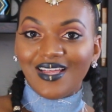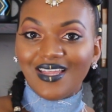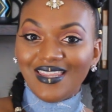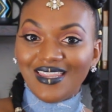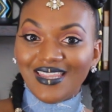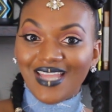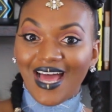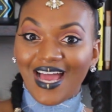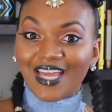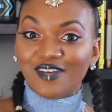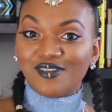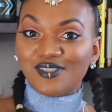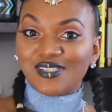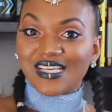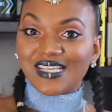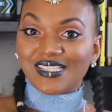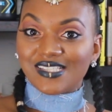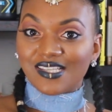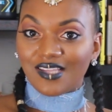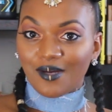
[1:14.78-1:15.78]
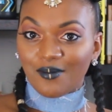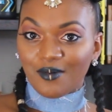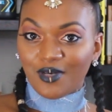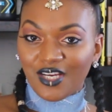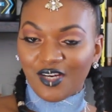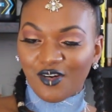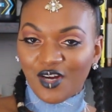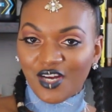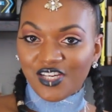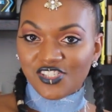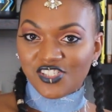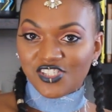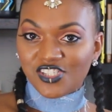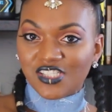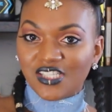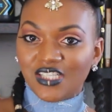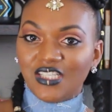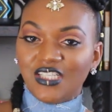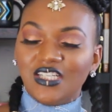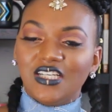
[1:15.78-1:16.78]
Like you said, celebrity crush?
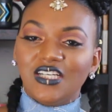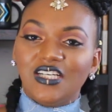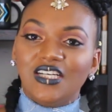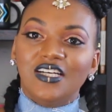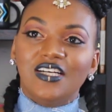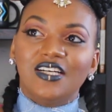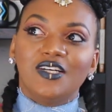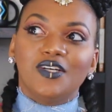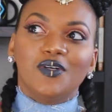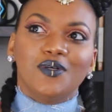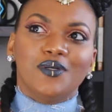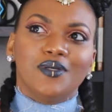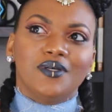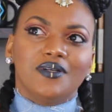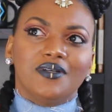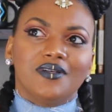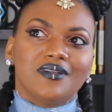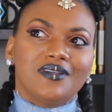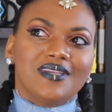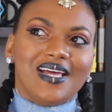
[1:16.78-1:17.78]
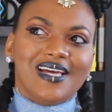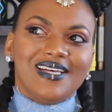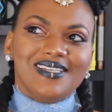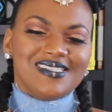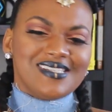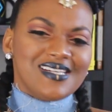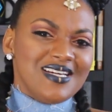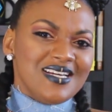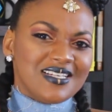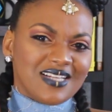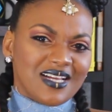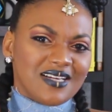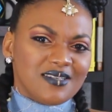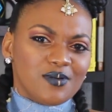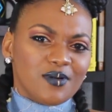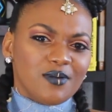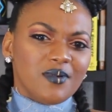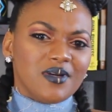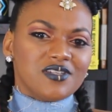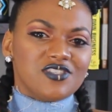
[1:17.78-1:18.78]
Yeah. That's it. That's
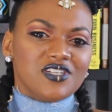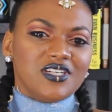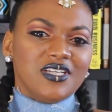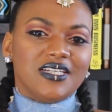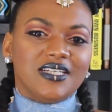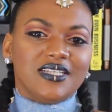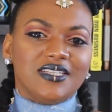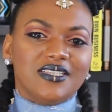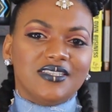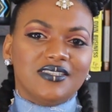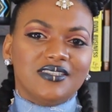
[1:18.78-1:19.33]
pretty much it.